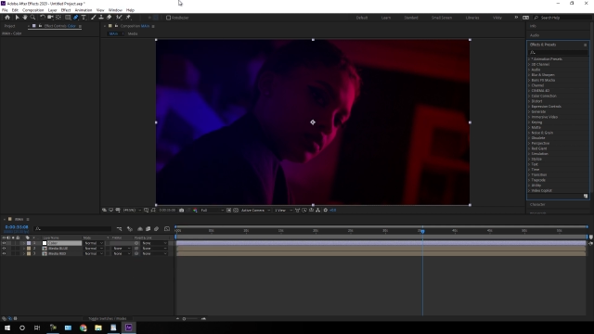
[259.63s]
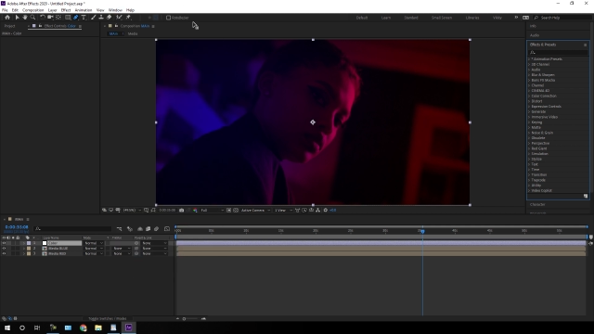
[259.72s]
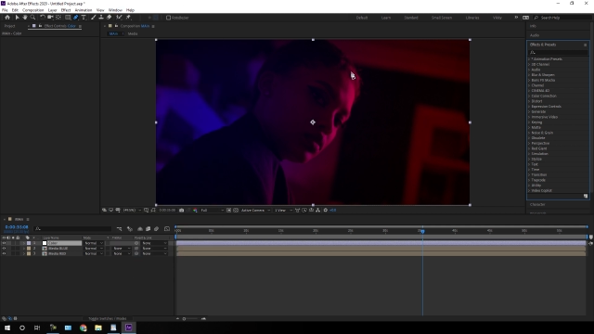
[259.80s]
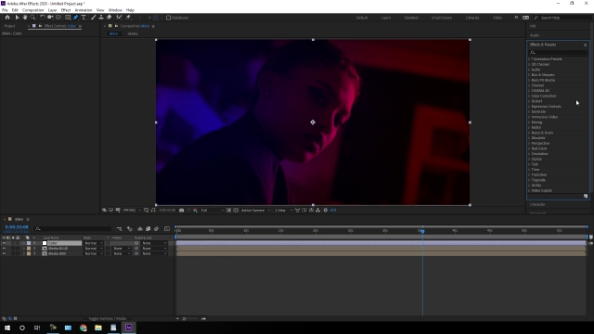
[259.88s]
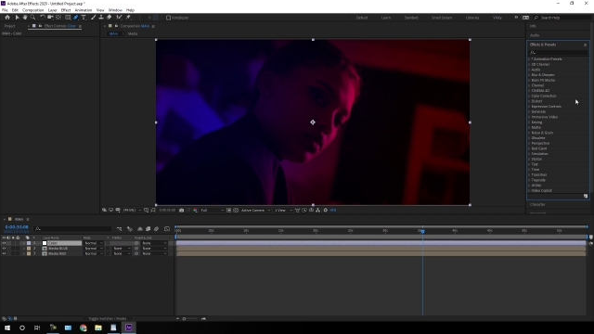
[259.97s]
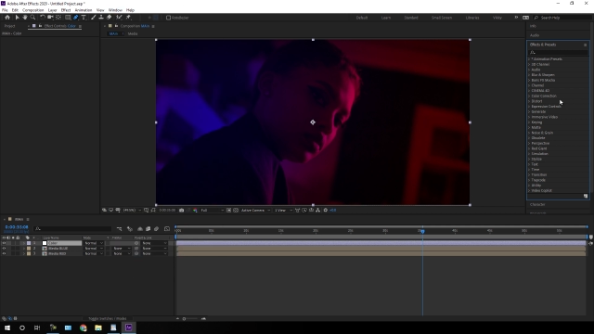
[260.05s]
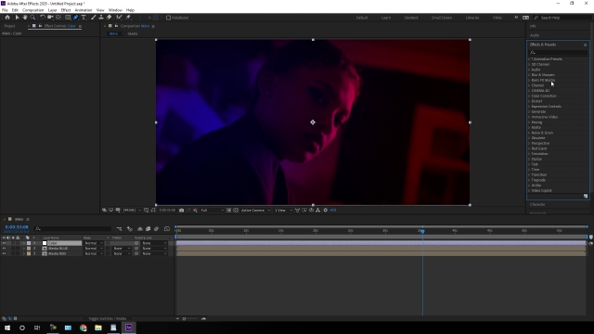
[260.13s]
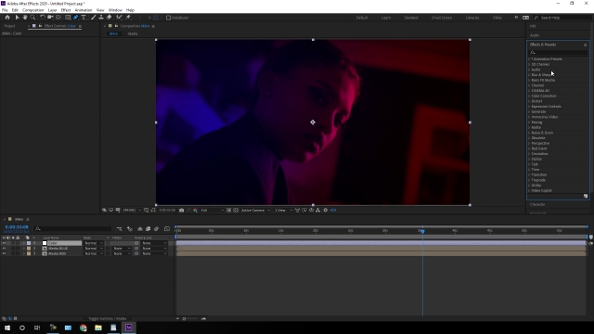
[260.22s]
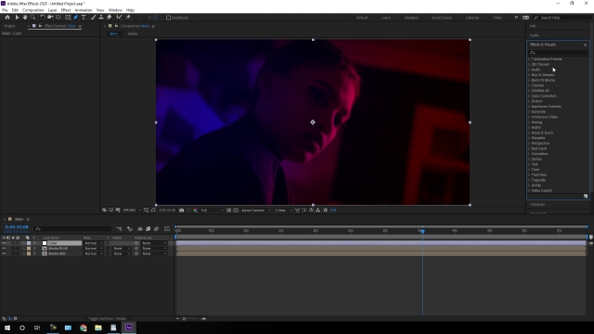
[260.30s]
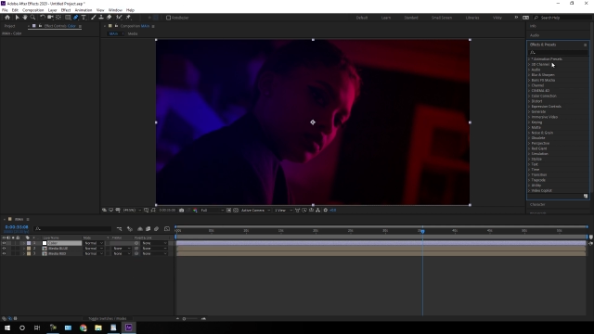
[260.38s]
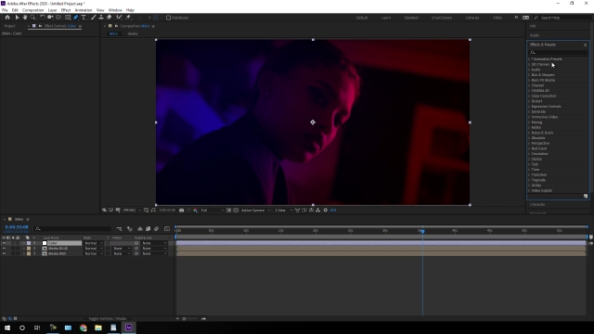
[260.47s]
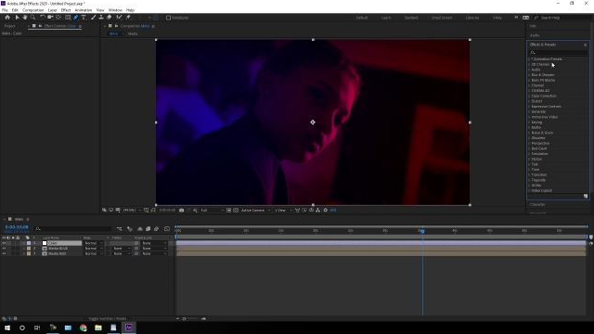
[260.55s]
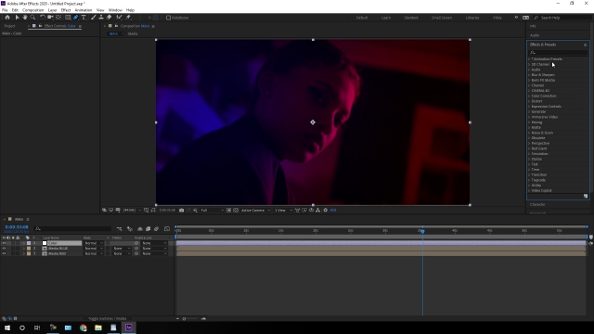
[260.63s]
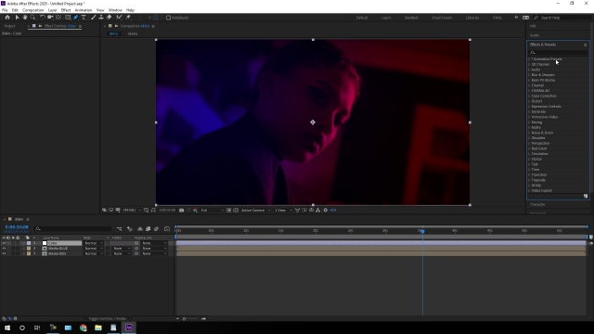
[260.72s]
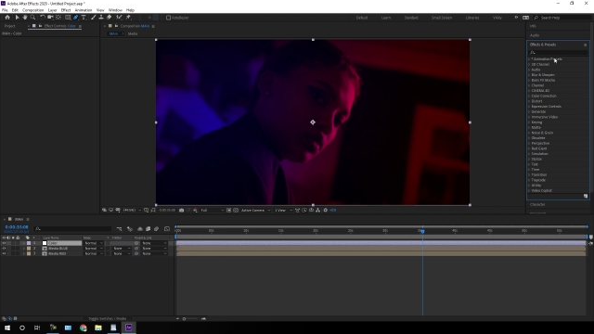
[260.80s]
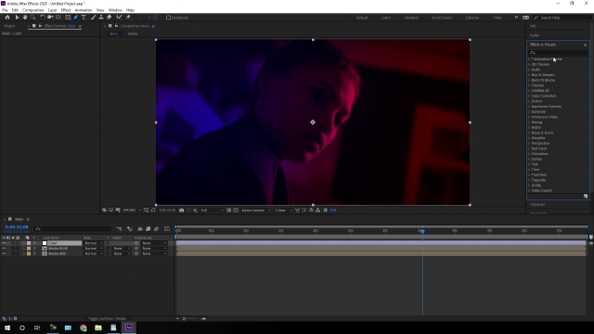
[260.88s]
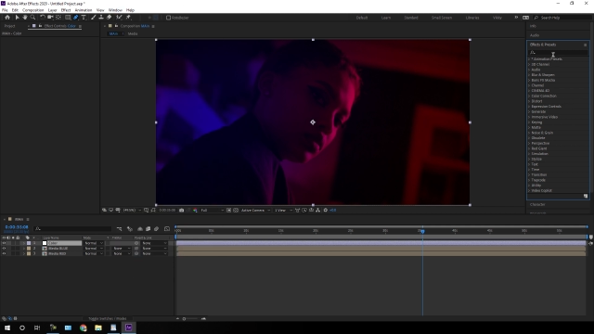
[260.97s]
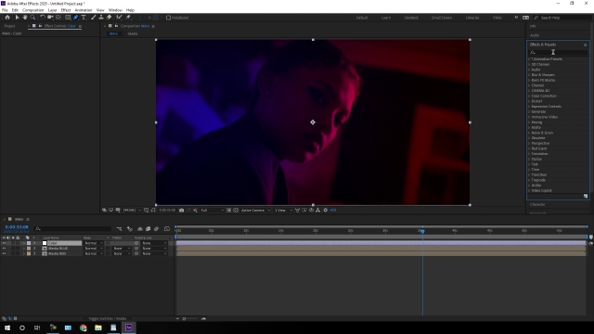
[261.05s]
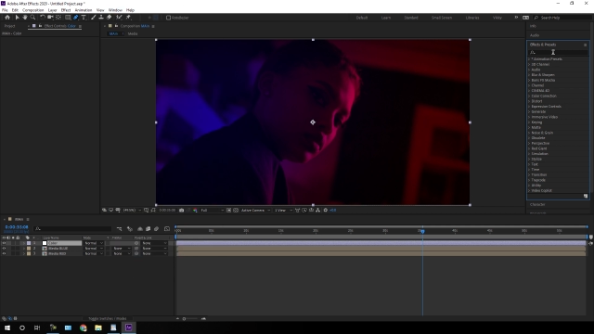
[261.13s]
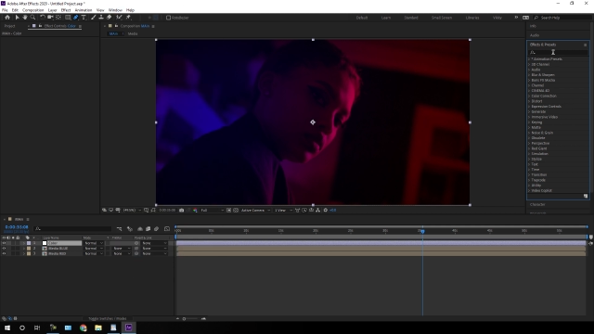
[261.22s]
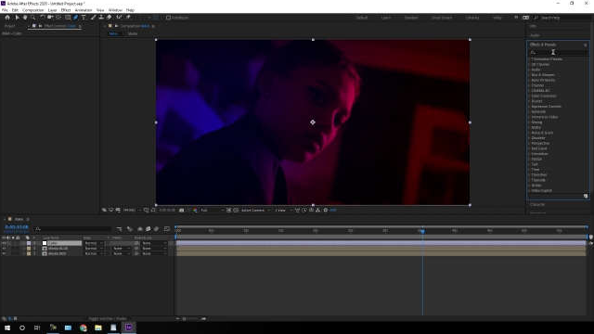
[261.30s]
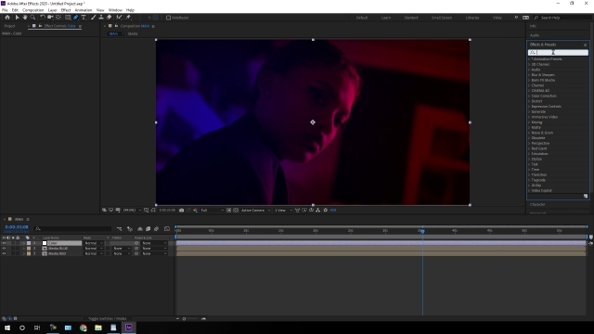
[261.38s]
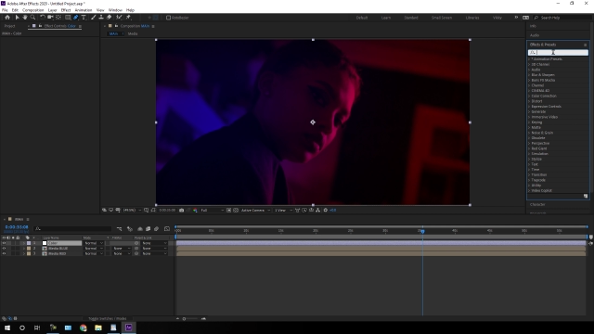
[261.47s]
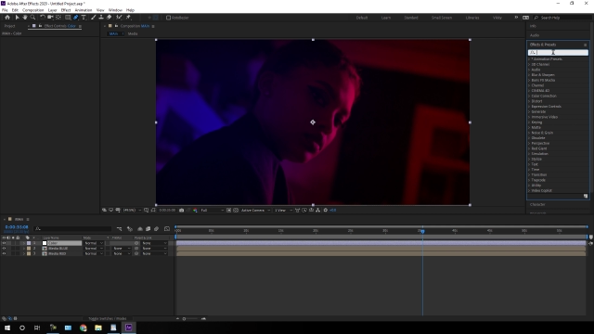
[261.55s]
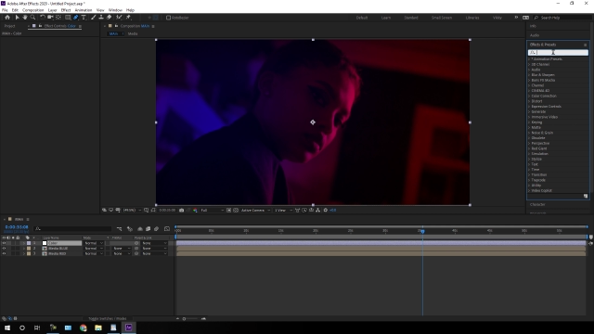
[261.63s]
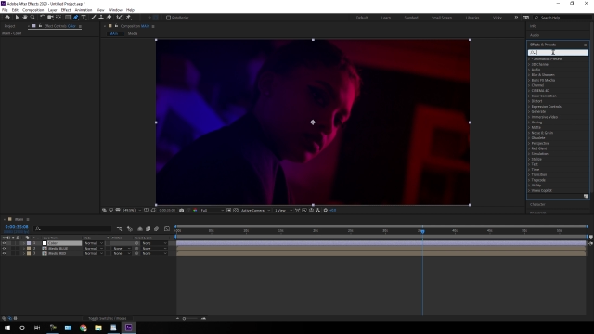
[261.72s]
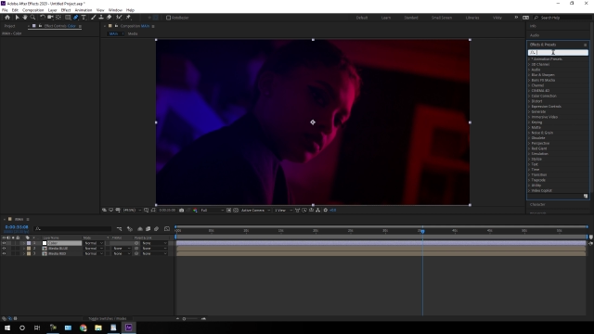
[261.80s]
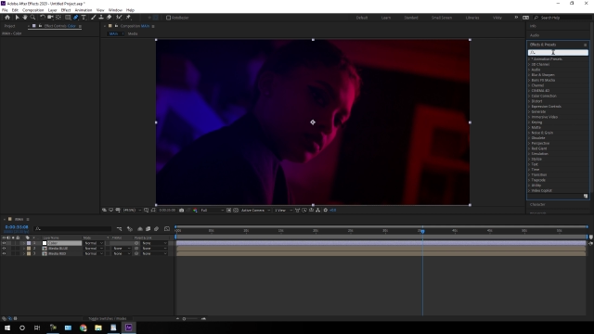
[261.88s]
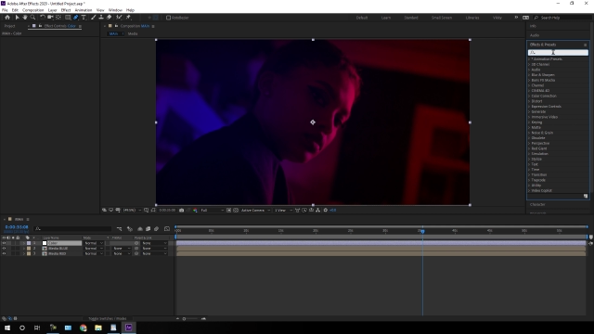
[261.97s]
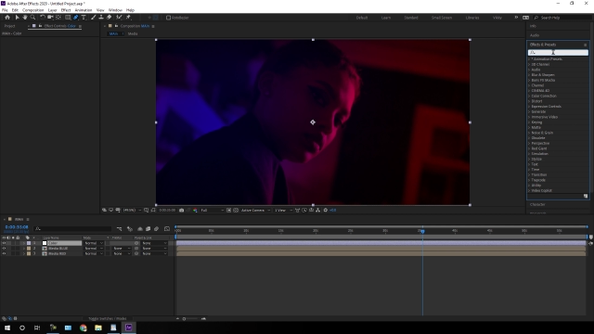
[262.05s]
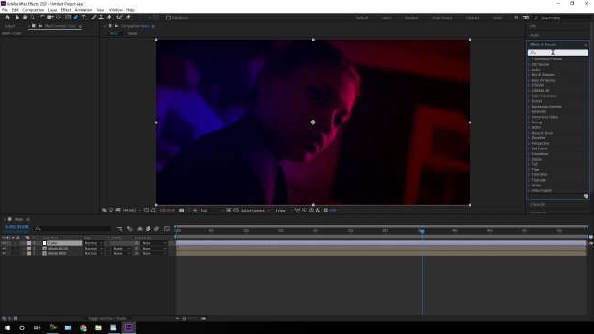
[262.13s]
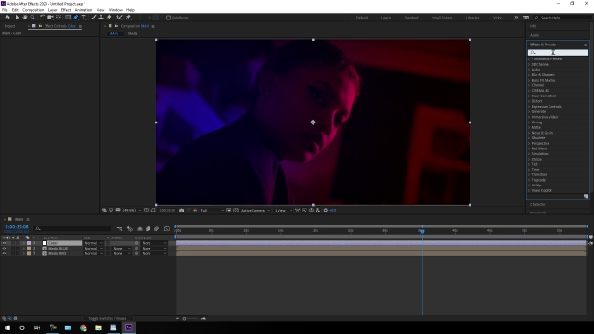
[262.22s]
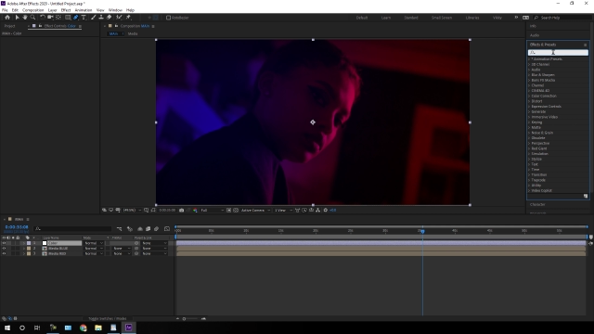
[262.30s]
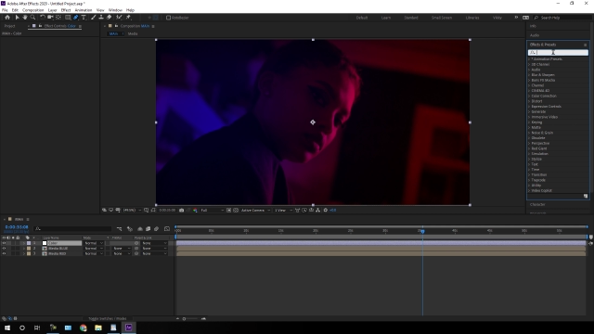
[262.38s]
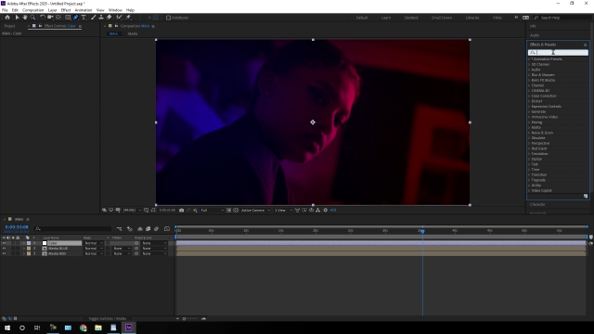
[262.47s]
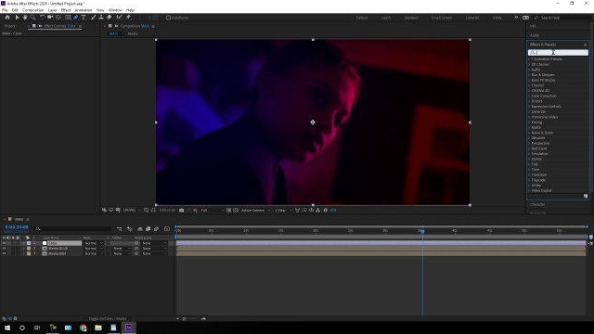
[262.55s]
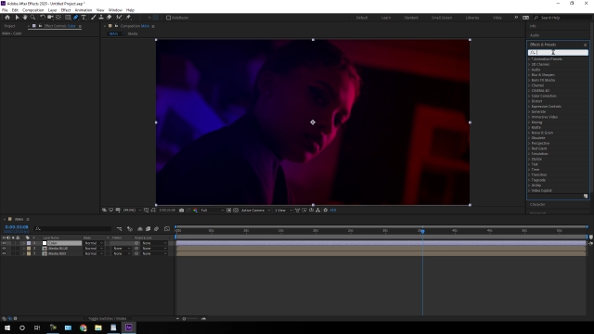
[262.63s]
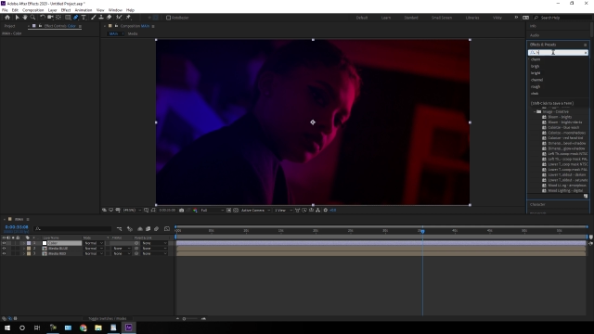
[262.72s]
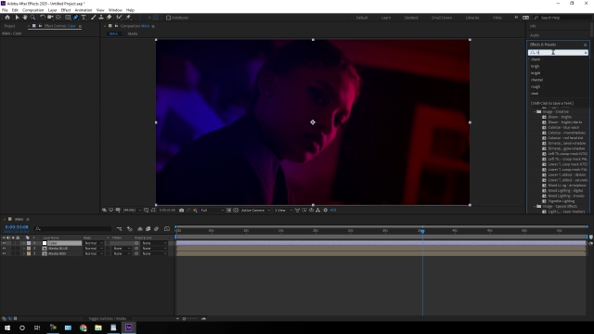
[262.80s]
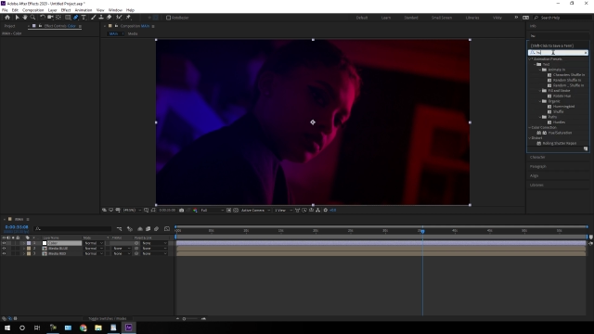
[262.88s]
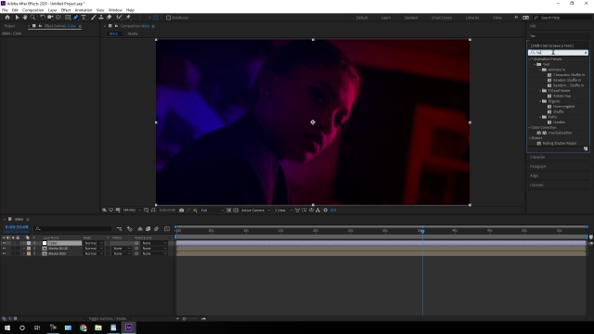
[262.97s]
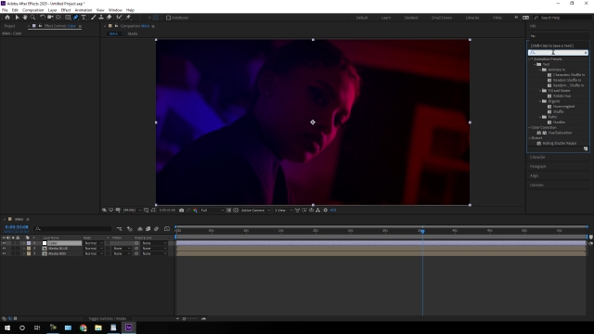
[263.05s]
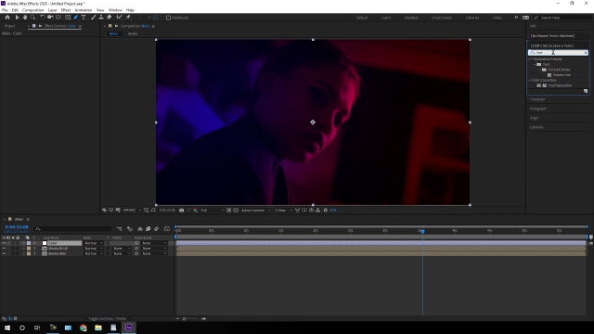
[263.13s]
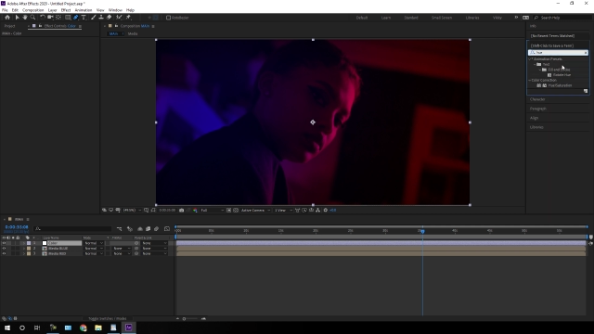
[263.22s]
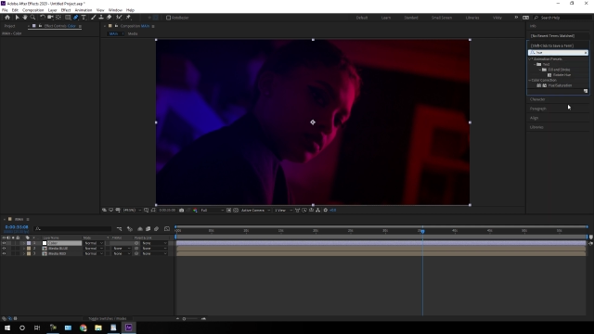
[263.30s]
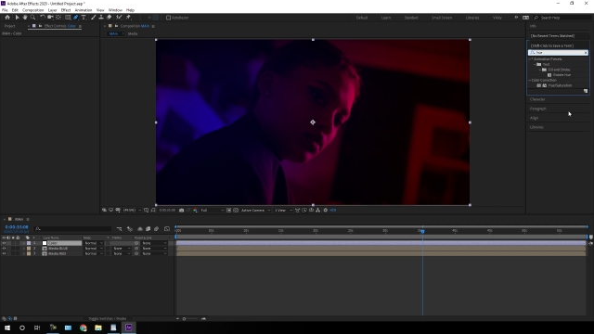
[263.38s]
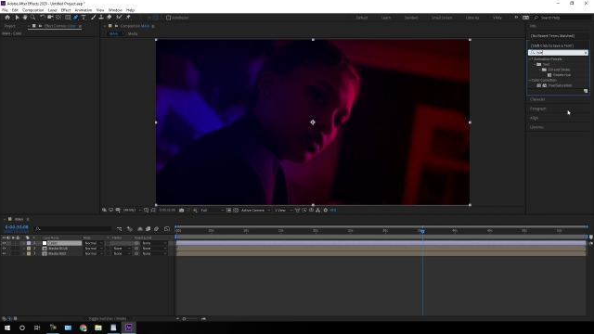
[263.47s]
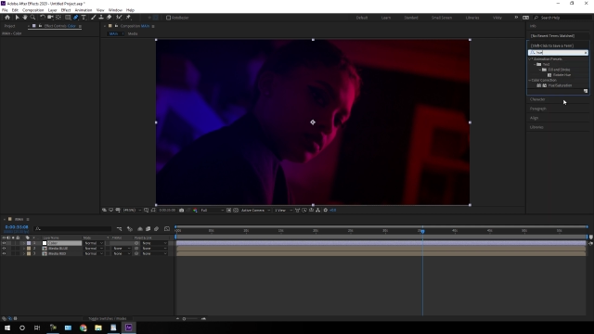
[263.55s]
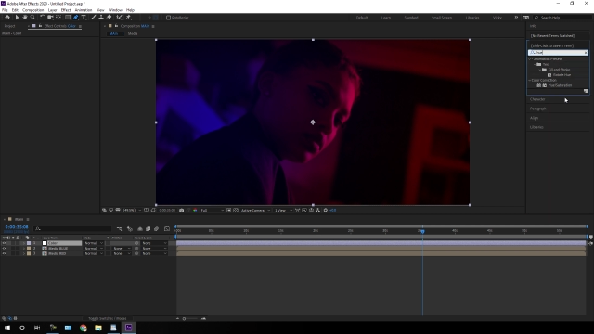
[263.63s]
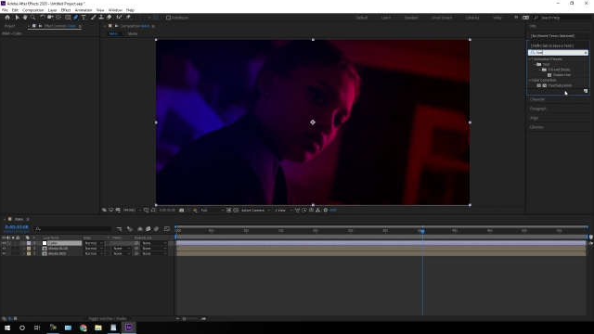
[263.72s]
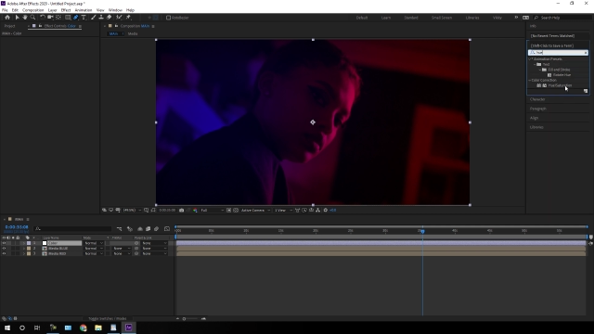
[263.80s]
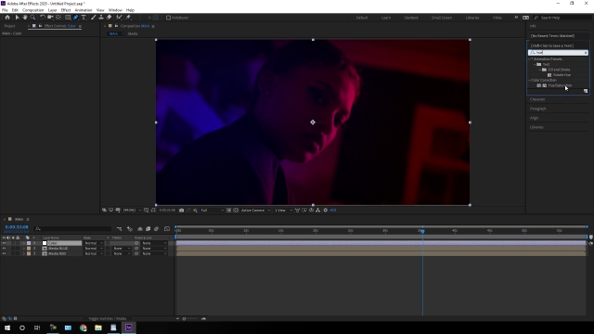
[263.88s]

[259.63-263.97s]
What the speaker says: Nobody's mouth can be seen.